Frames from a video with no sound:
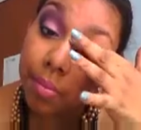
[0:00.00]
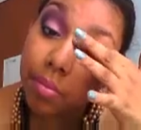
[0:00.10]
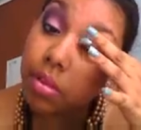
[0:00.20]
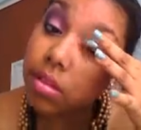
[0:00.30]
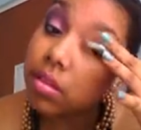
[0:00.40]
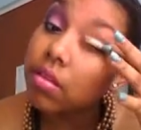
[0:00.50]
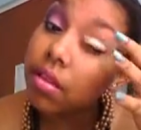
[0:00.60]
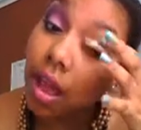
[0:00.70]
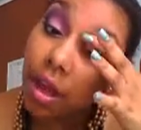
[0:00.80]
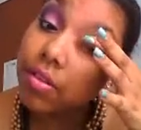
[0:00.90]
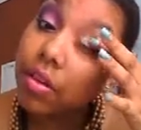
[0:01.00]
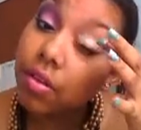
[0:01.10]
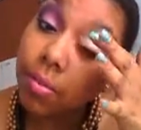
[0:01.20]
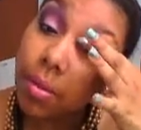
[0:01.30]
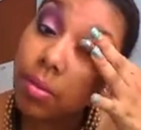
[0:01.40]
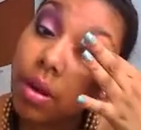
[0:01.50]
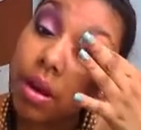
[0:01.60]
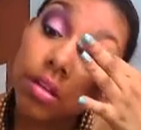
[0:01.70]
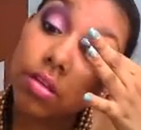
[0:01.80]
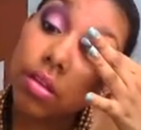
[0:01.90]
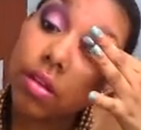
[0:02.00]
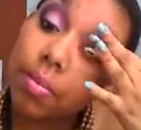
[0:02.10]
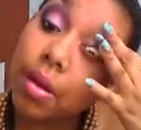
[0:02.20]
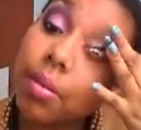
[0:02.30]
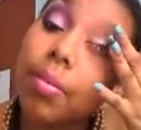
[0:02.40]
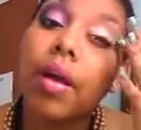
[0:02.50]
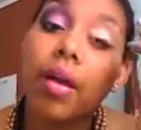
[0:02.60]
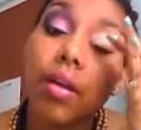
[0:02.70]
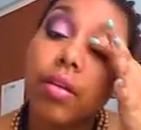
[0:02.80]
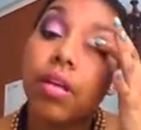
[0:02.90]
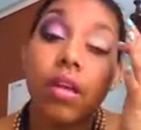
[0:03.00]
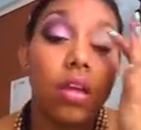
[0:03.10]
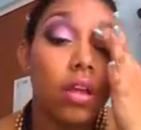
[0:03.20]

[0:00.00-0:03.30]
This is after you prime your eye, so I prime my eye already.